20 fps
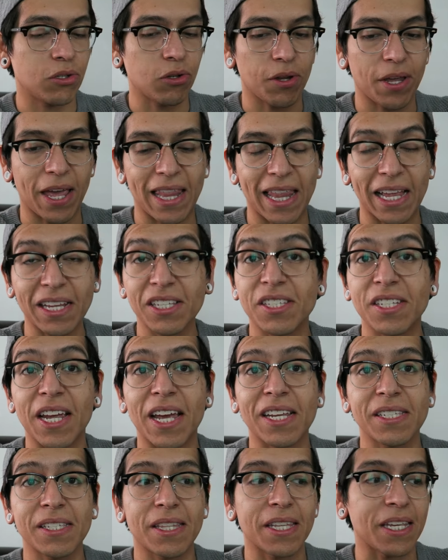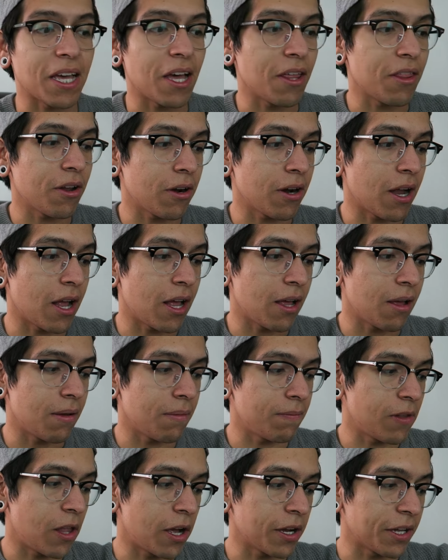So yeah, let's test the other uh,
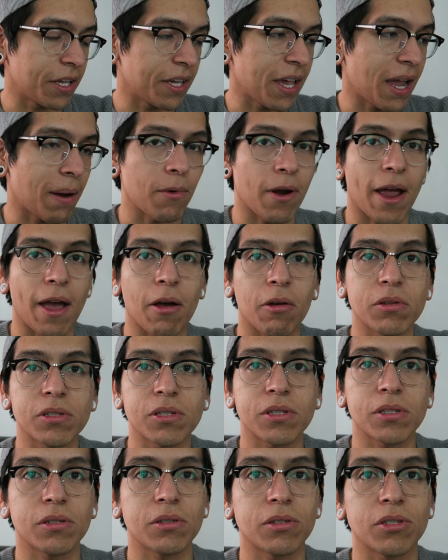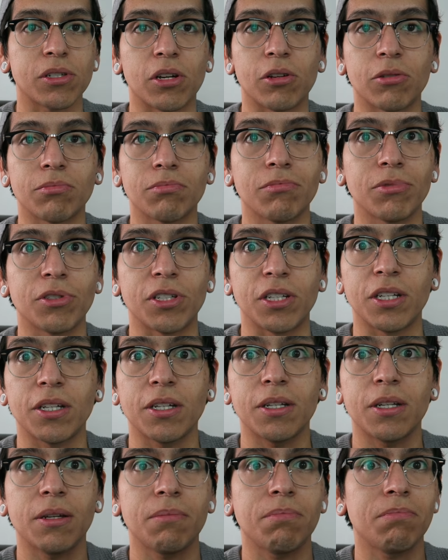vlogging camera out. So, see you
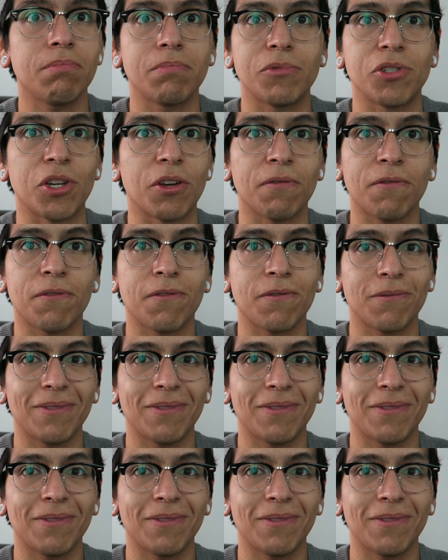in a jiff.